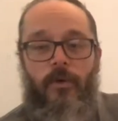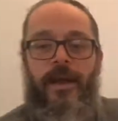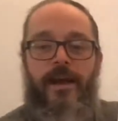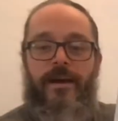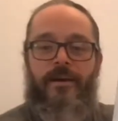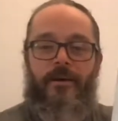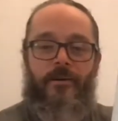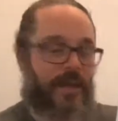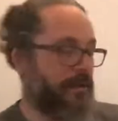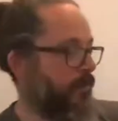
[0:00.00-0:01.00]
yeah.
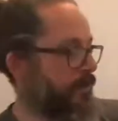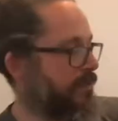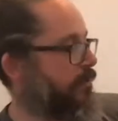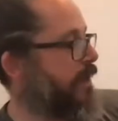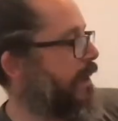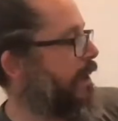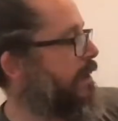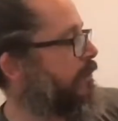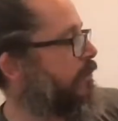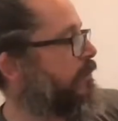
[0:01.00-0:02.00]
Okay. Well, so yeah, I
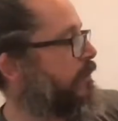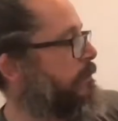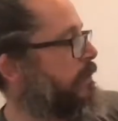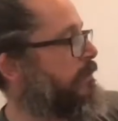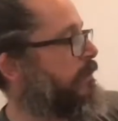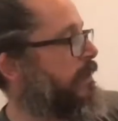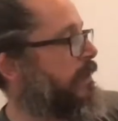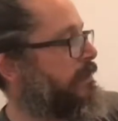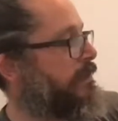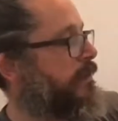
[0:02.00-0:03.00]
had a curve. I mean,
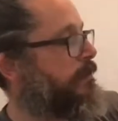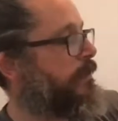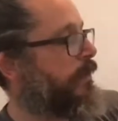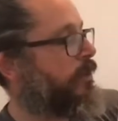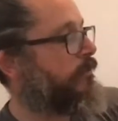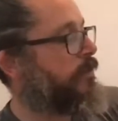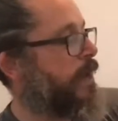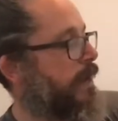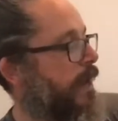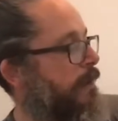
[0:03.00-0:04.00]
it is going to be a curved
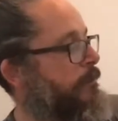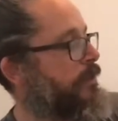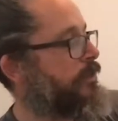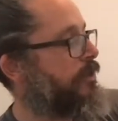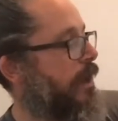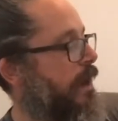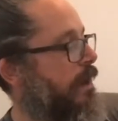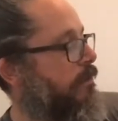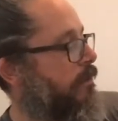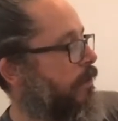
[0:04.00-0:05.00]
track. I'm not sure
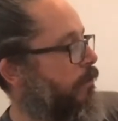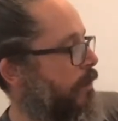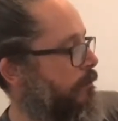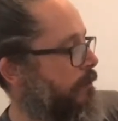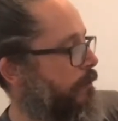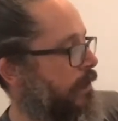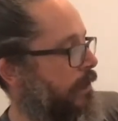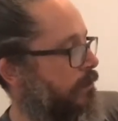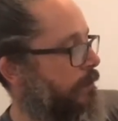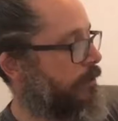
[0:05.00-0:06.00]
how aware people
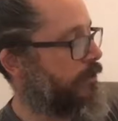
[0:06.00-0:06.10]
are about